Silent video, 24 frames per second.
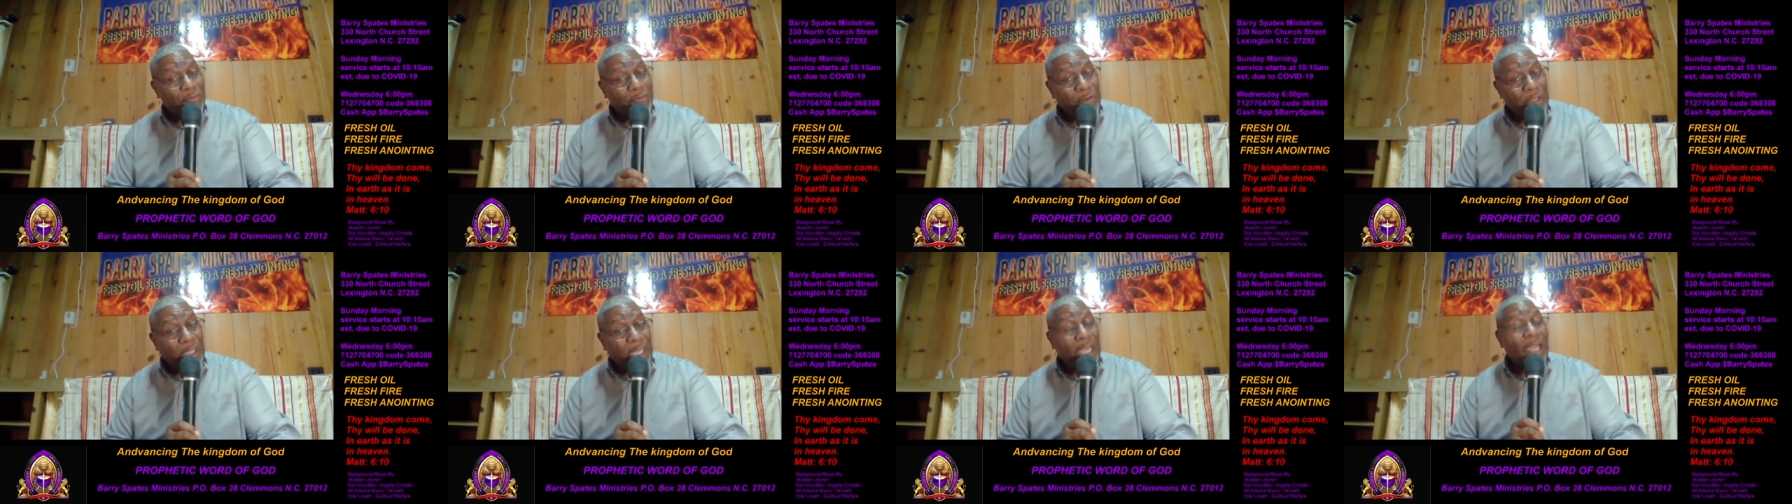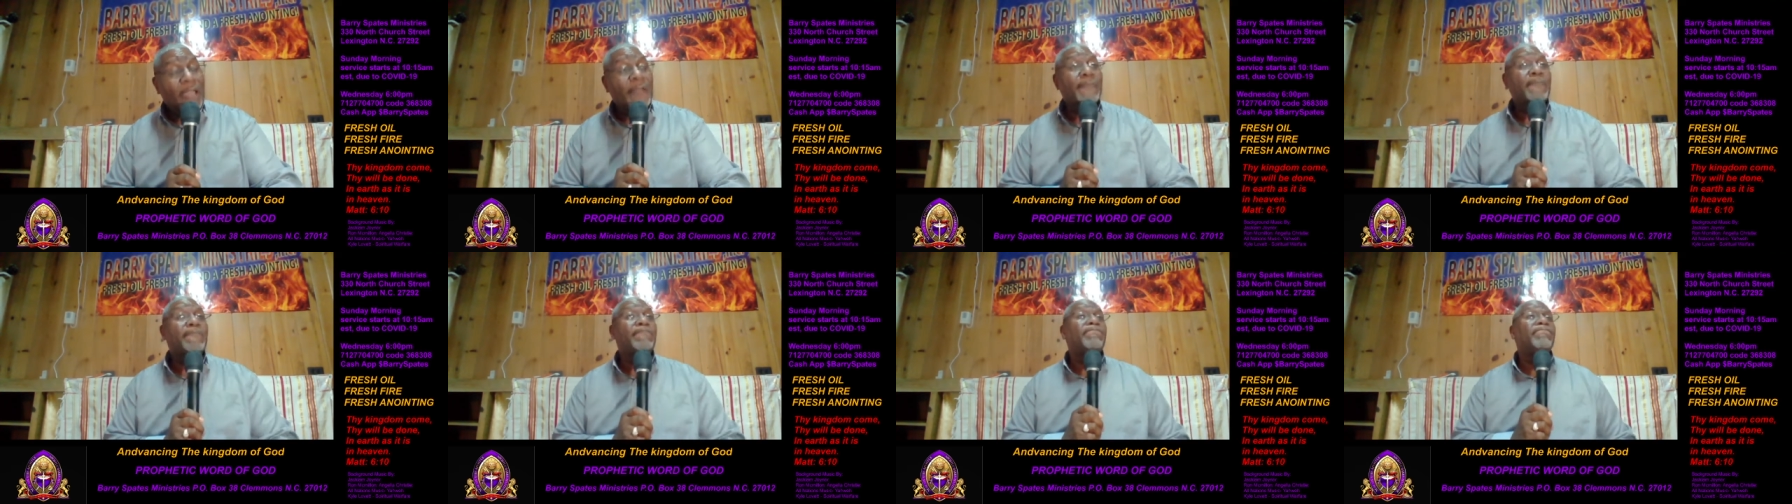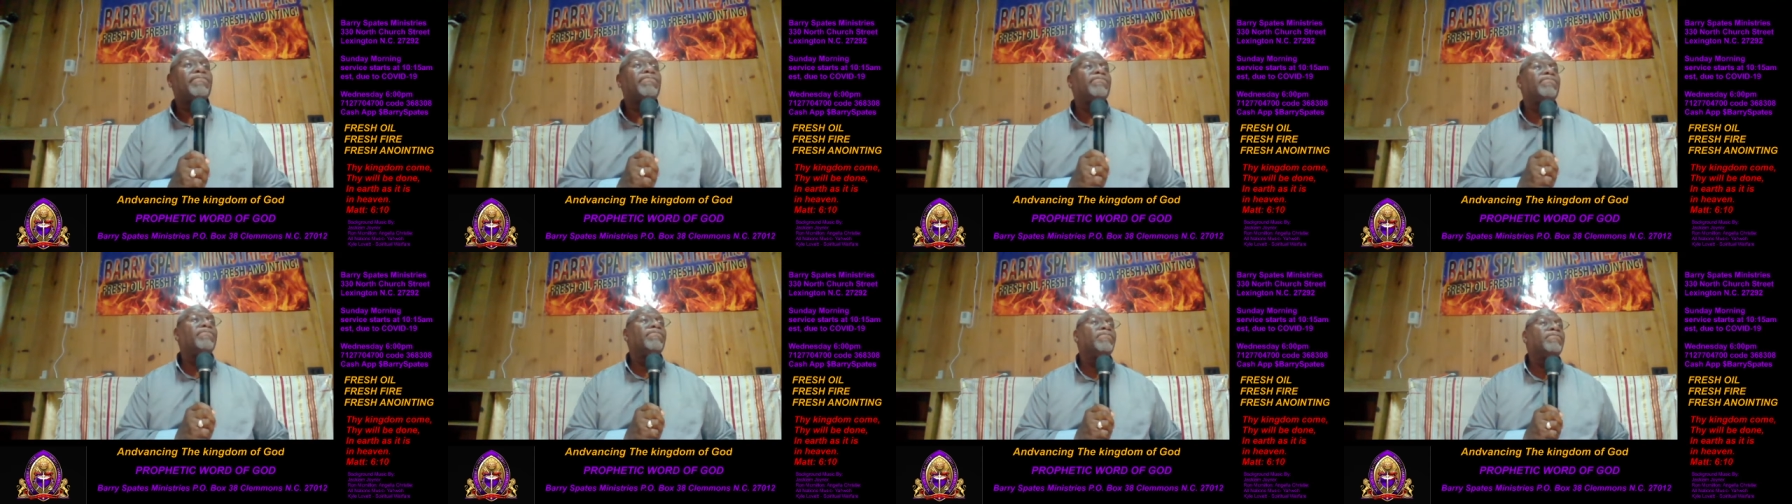forget.
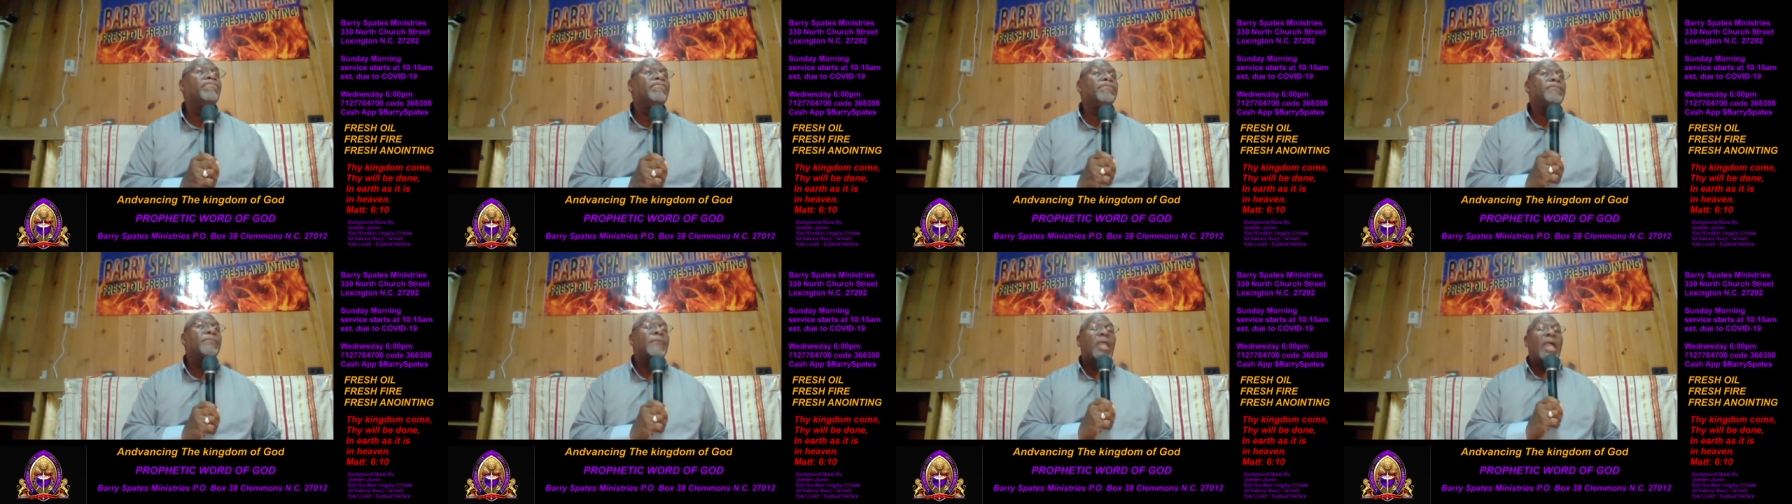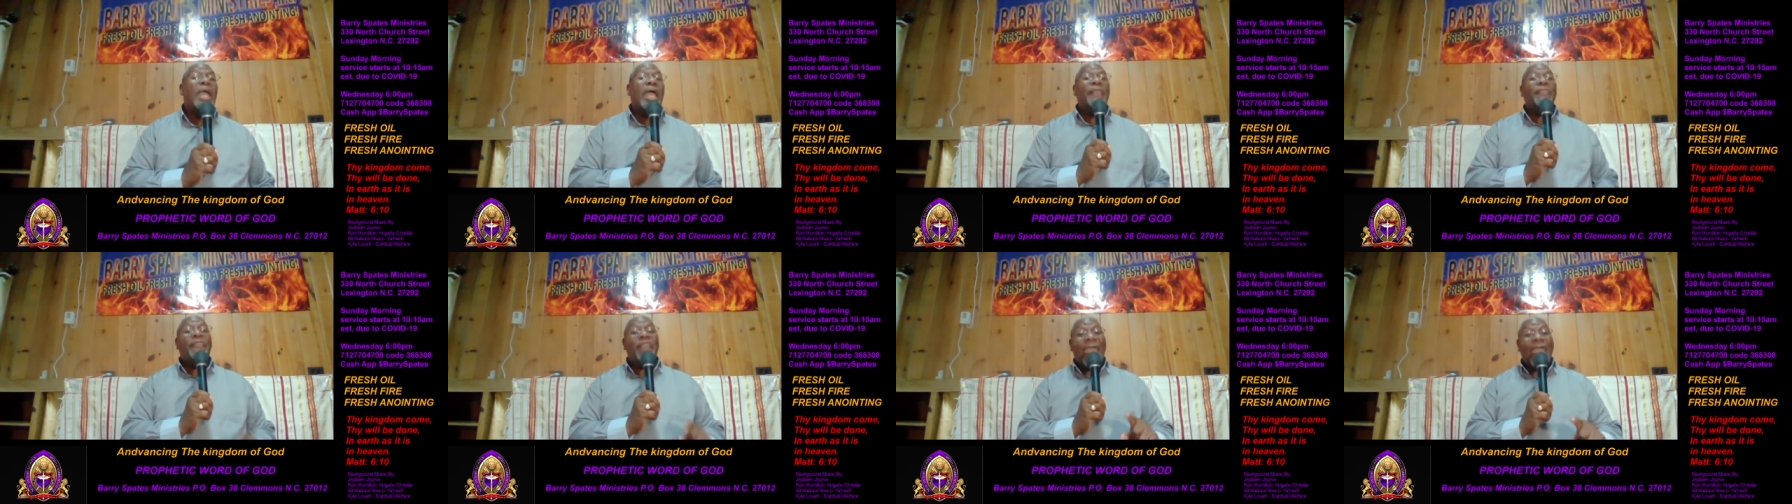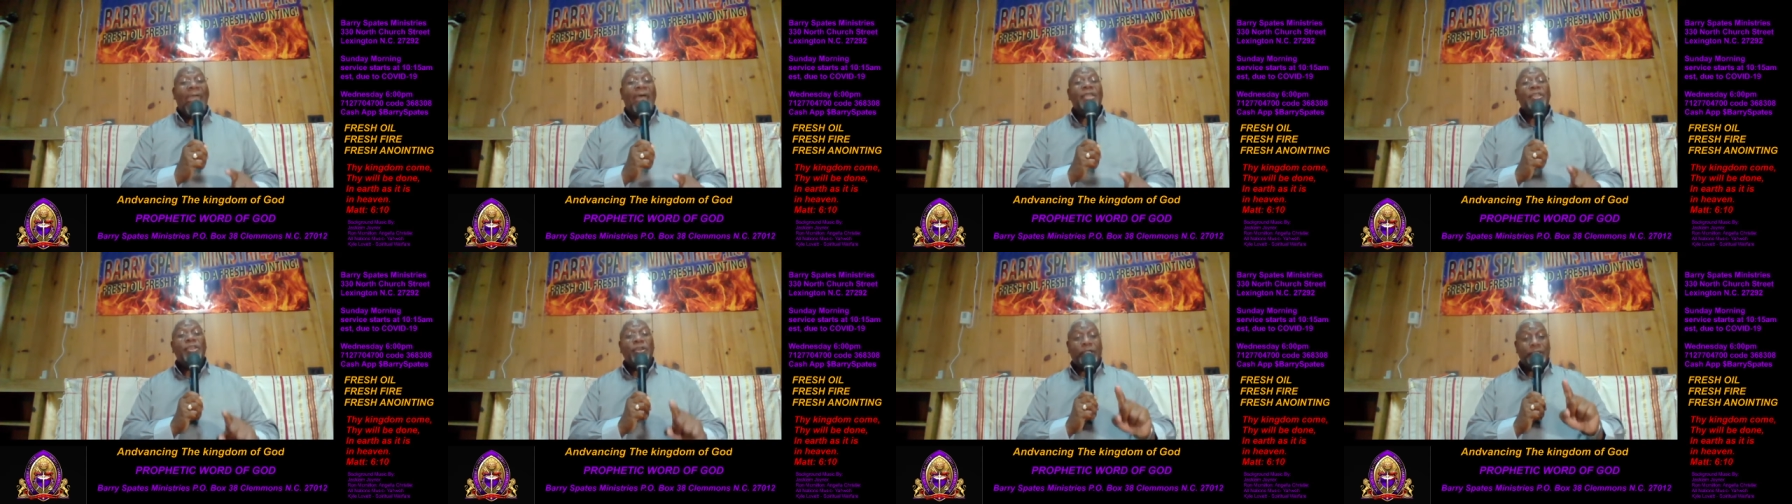And
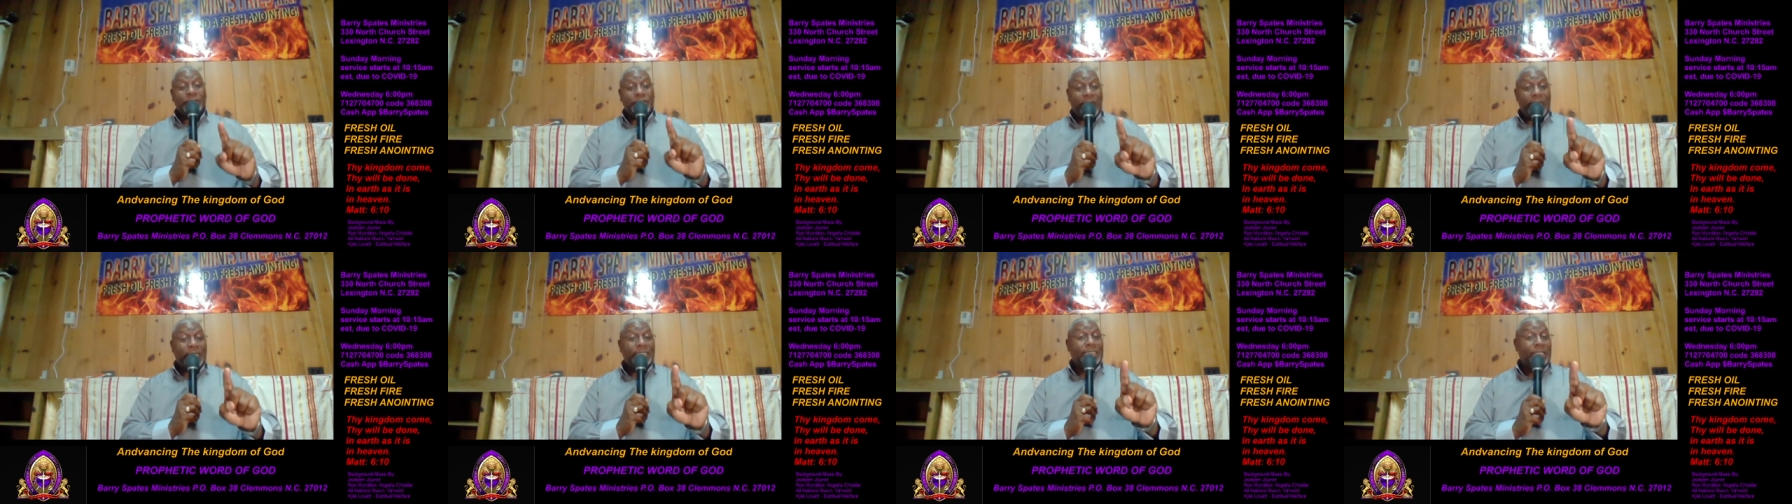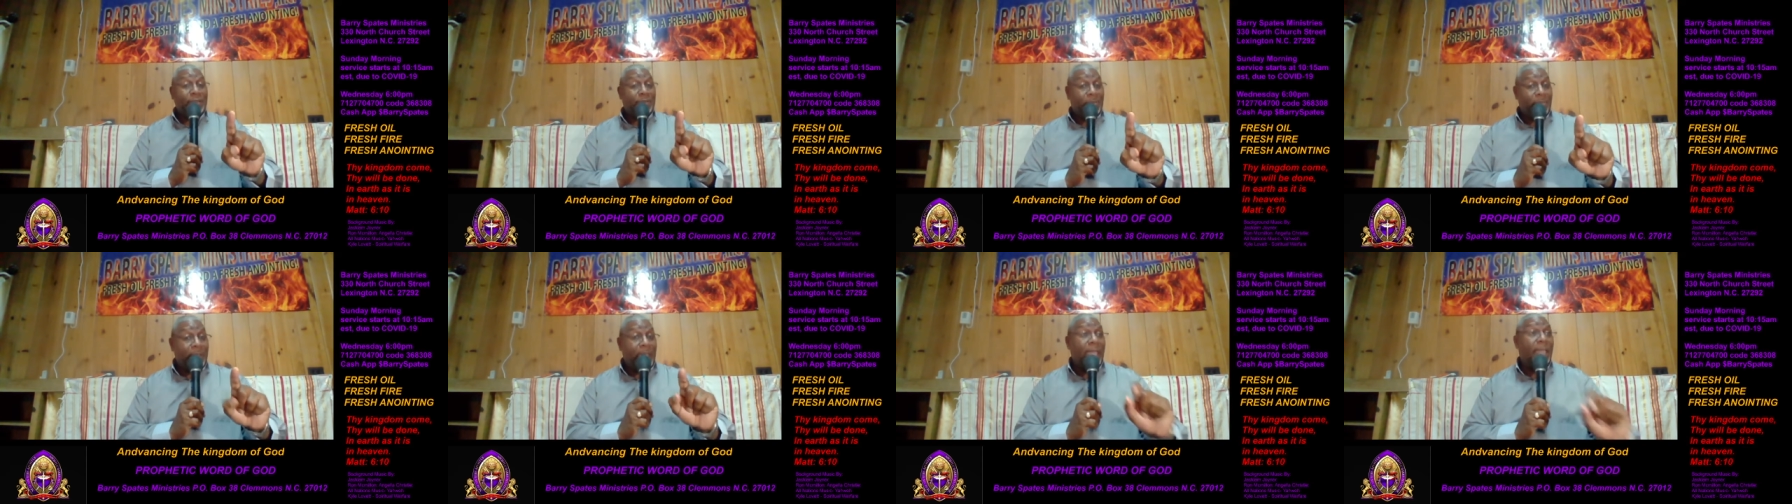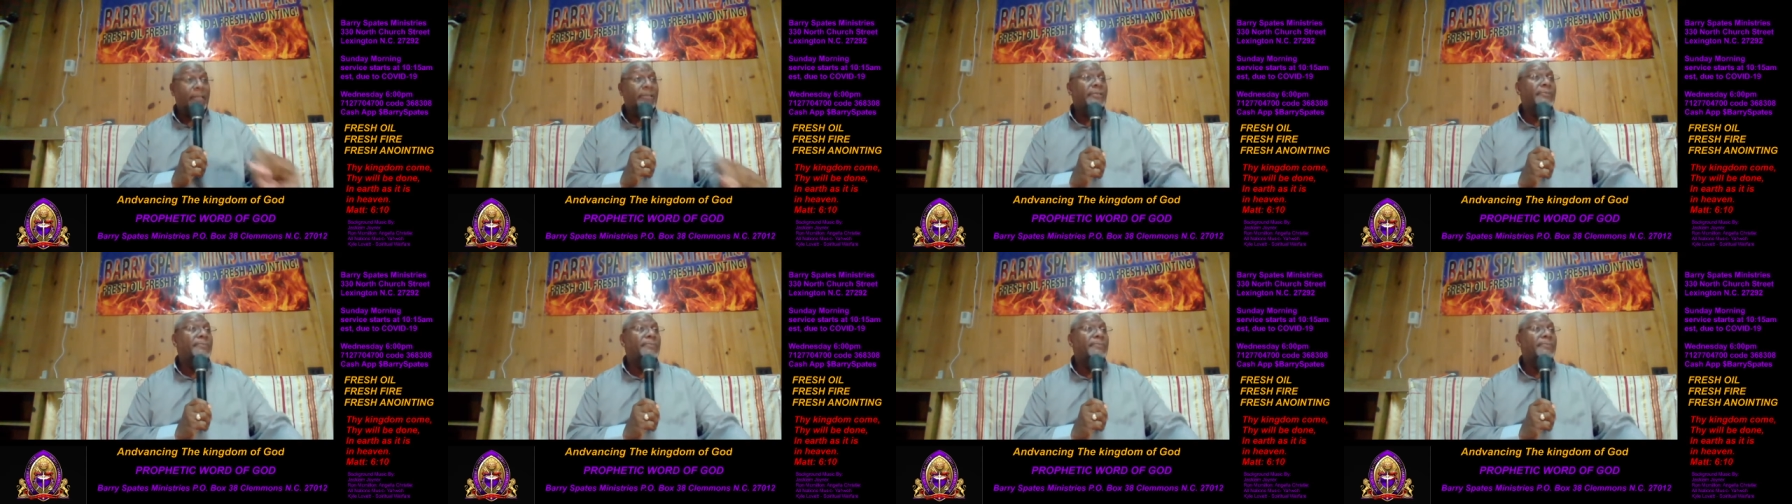that you can take to the bank.